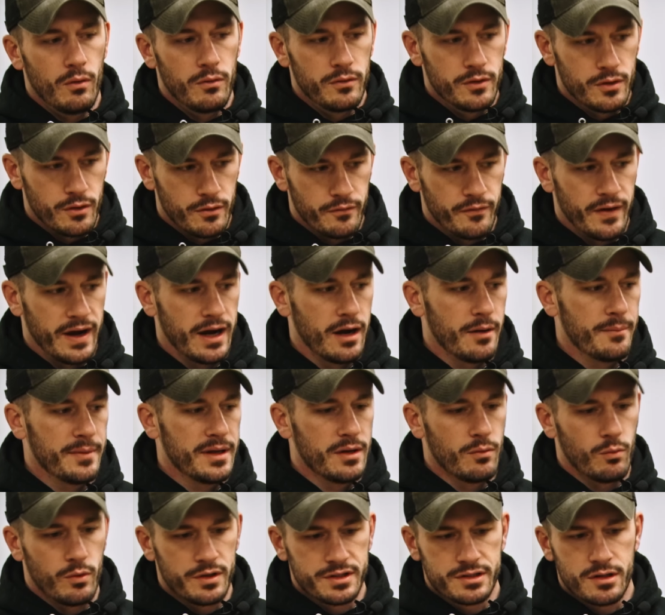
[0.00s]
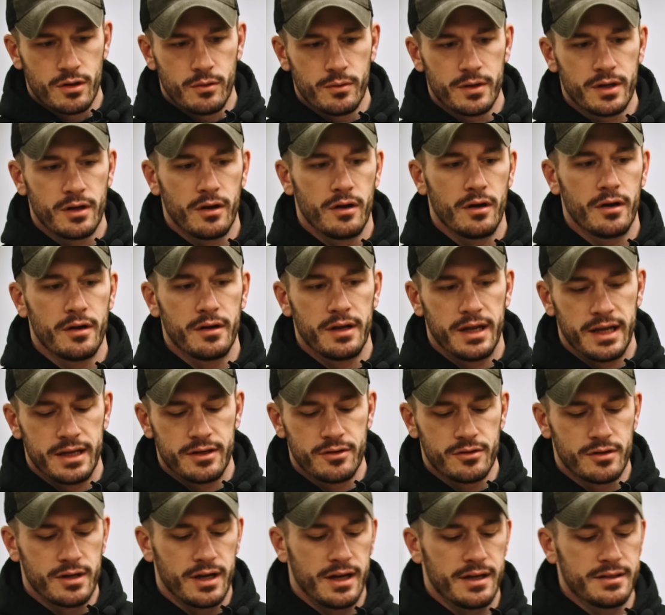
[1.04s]
your environment, what's going on, and
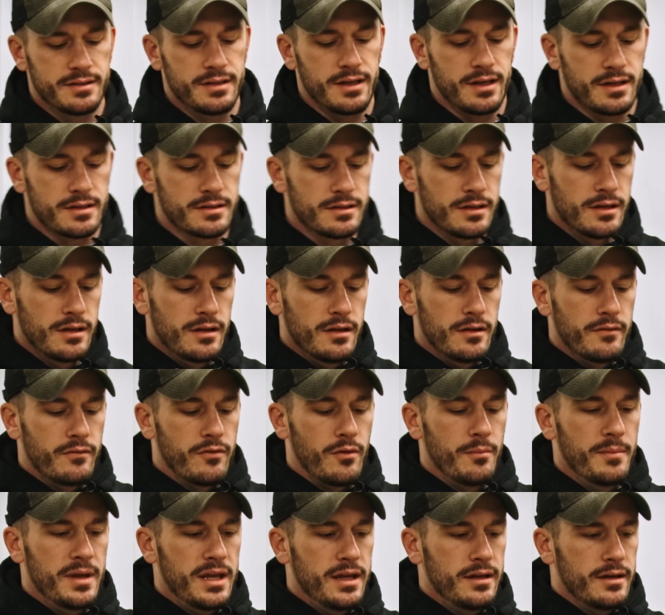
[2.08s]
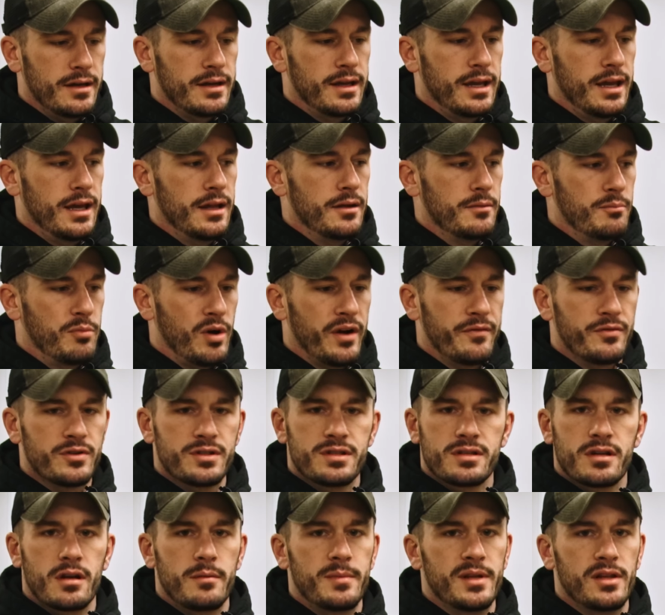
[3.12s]
your context. For me, again, preference
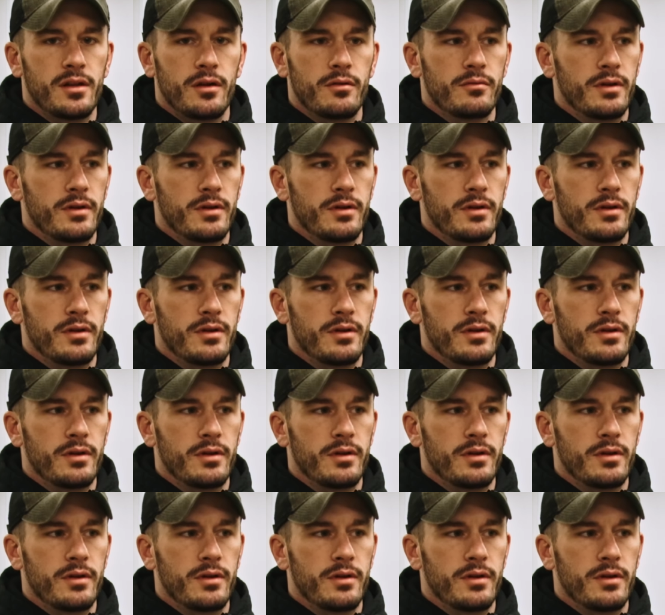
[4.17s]
is gonna be low